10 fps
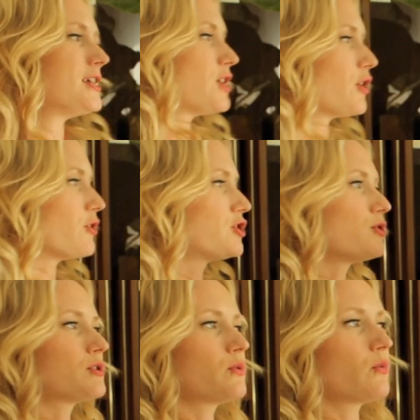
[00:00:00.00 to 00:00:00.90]
So you
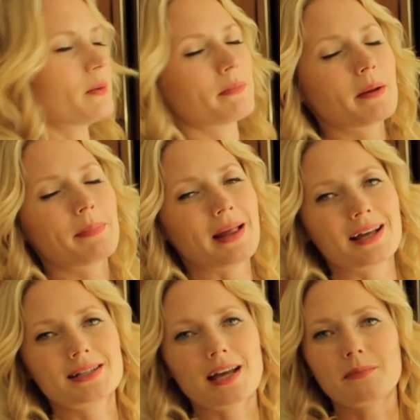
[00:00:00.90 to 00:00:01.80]
choose one big
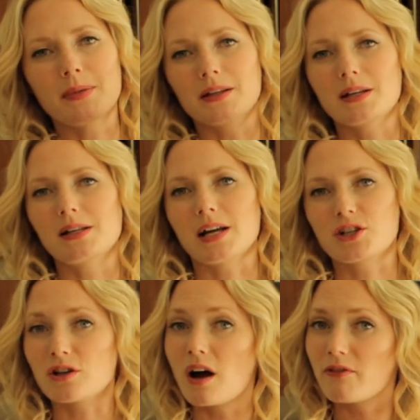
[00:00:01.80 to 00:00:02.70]
plant and build the
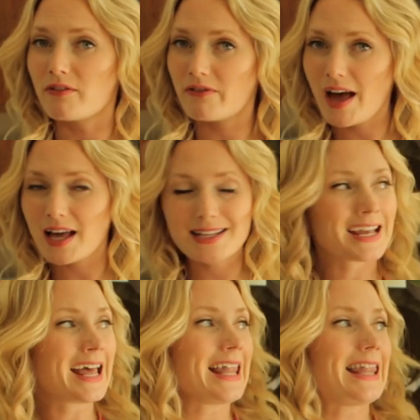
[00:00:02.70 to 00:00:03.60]
collection off of that.